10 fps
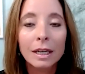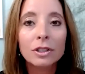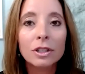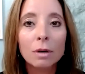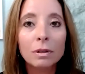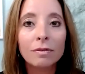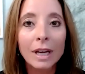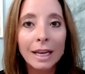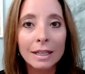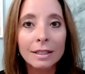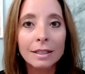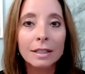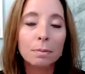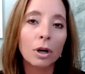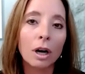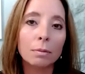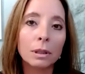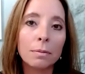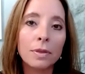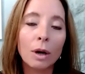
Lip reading: it's so advanced, this problem,